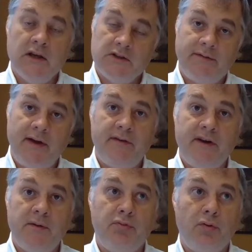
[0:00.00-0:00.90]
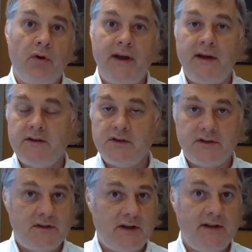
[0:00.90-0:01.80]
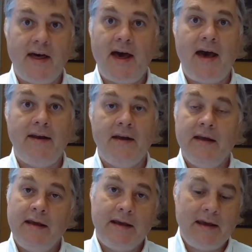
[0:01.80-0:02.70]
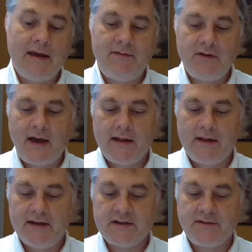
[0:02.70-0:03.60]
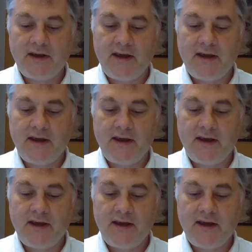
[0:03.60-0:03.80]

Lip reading: So if every employee just did that, gave you that list of